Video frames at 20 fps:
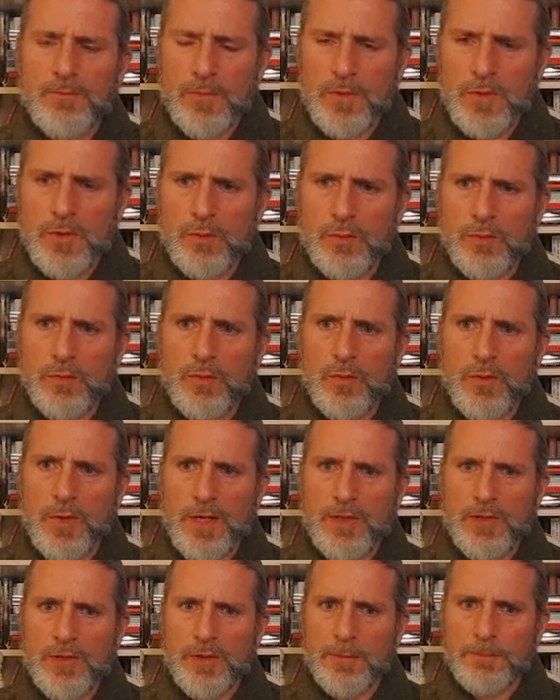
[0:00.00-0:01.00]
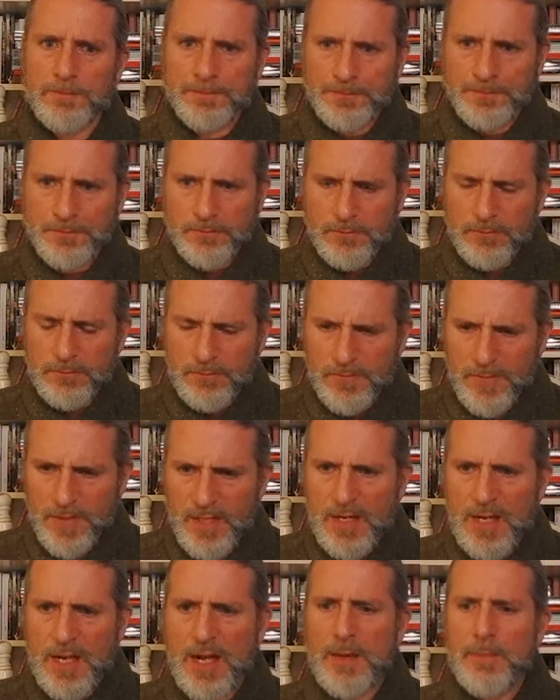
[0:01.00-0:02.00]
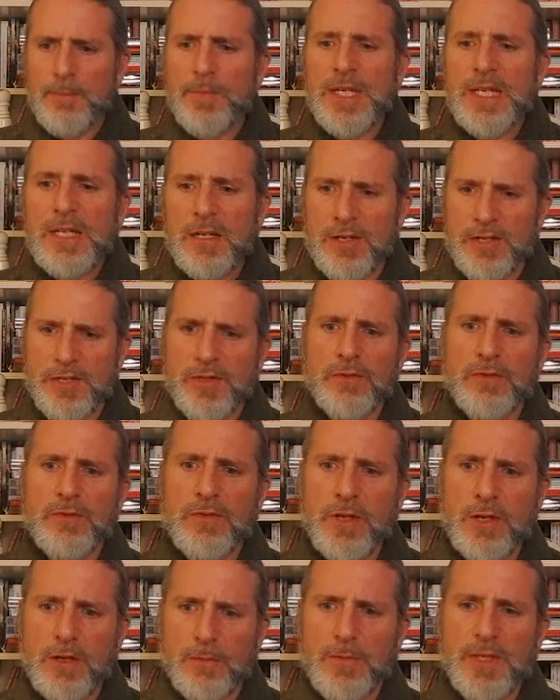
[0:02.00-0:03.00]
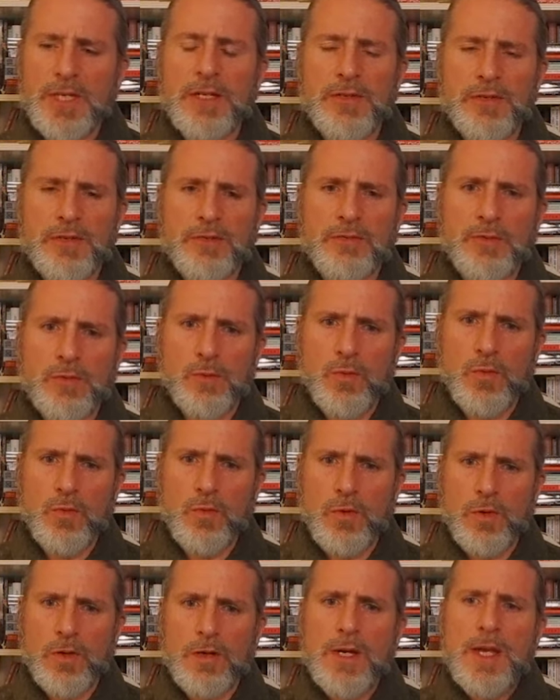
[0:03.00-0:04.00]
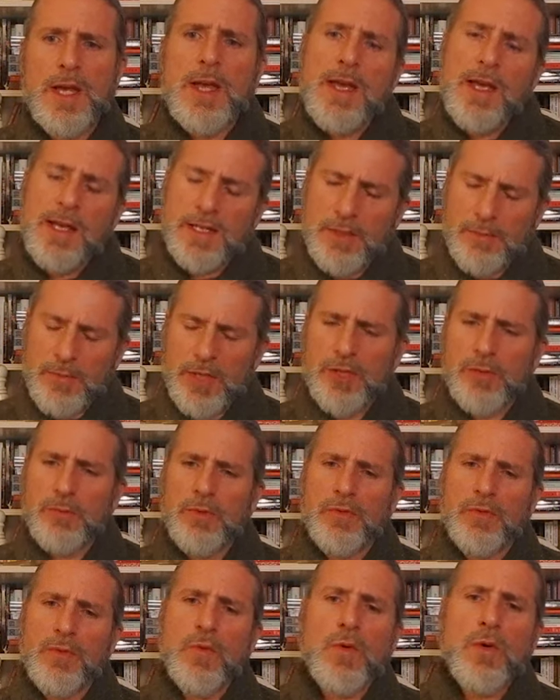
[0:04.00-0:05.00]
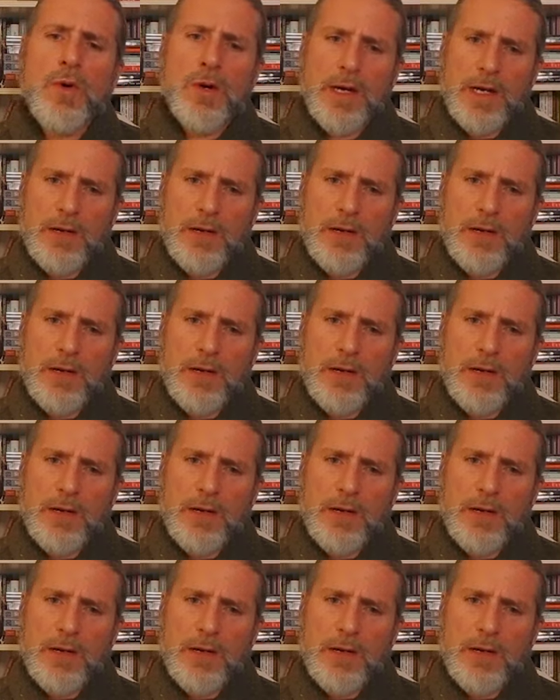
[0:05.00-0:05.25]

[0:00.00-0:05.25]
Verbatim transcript: to Croatia. Uh, because of uh, because of the war, as I mentioned before.